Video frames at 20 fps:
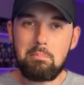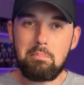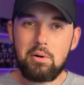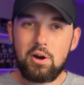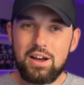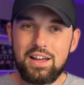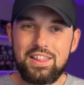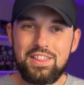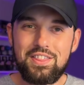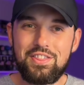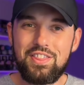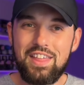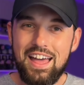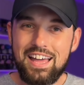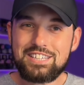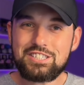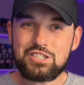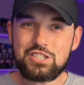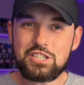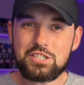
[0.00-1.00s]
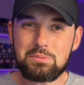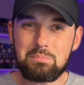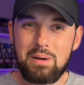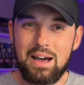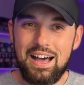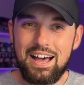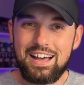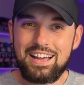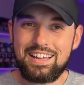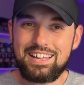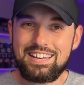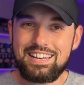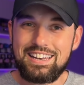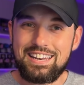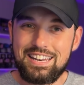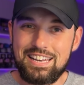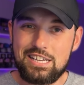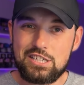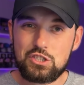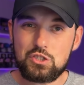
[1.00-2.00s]
But that's just my
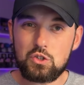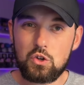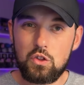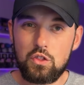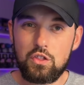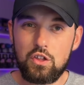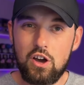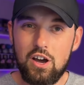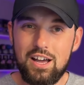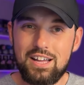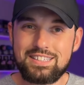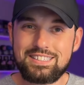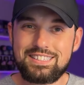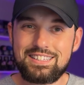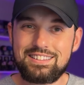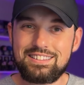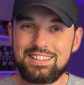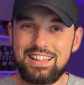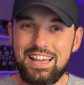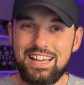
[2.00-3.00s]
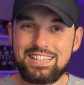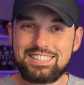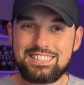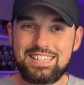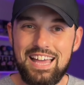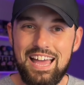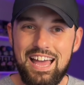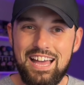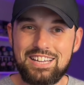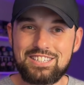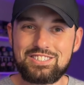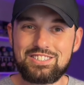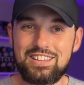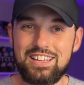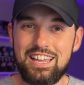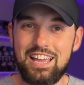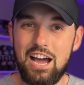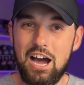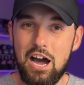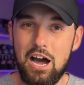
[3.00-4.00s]
initial thoughts. Let's
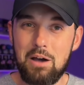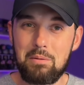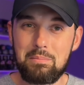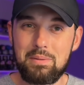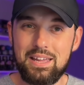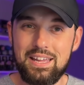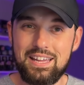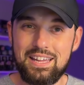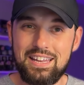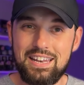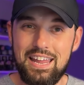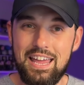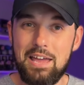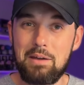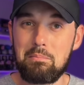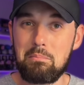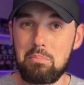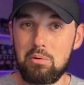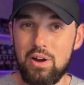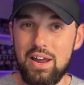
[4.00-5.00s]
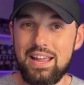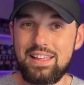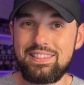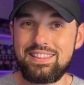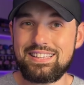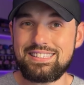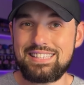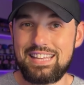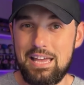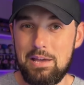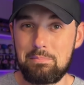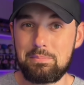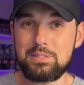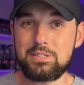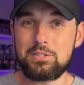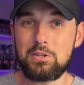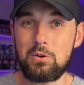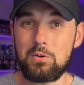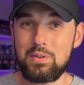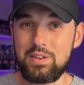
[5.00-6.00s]
actually hop in and break this
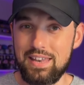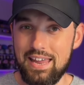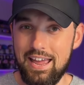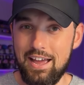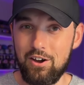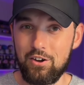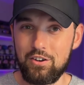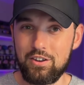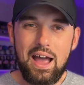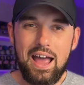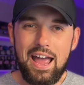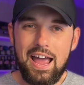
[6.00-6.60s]
episode down.